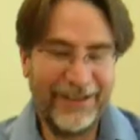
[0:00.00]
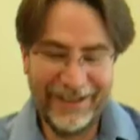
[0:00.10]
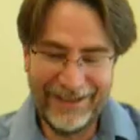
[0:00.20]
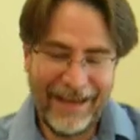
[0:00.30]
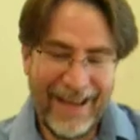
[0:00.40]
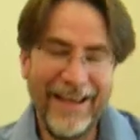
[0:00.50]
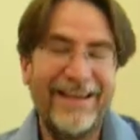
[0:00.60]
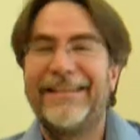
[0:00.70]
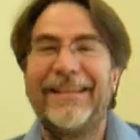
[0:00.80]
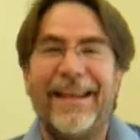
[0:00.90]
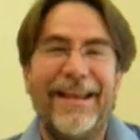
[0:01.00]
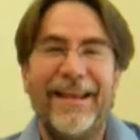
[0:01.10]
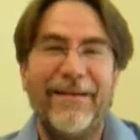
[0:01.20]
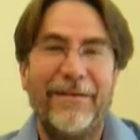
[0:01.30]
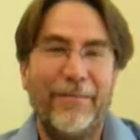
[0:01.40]
to today's
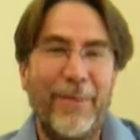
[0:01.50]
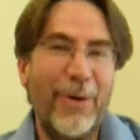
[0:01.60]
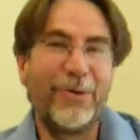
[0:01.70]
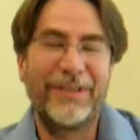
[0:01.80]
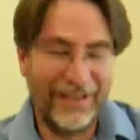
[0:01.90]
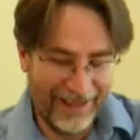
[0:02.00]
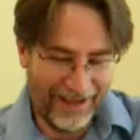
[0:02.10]
post,